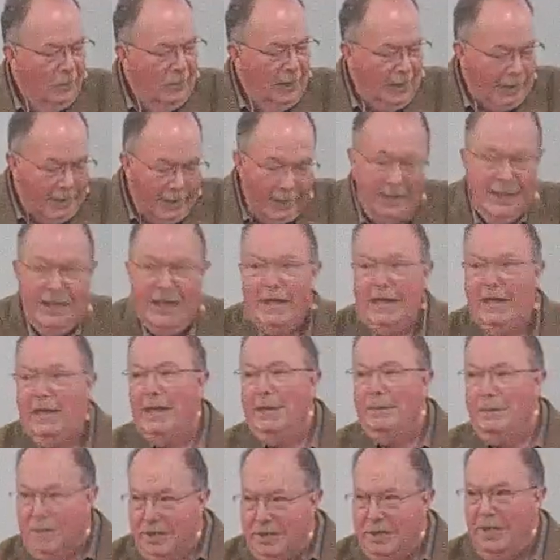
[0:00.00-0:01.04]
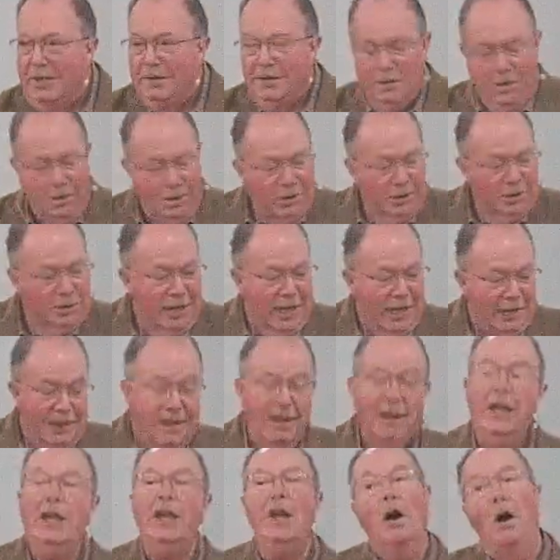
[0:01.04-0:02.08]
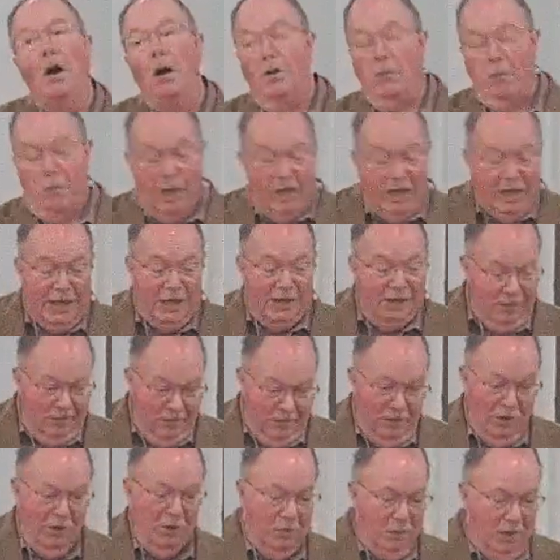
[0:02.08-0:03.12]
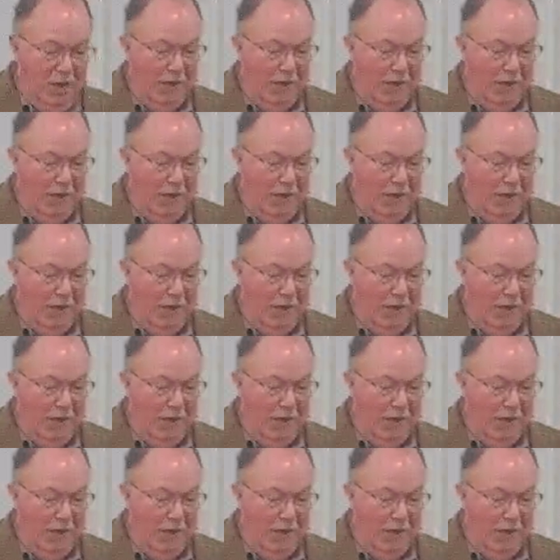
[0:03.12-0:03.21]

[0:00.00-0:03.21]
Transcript: I think Nicodemus did search. I think he already knew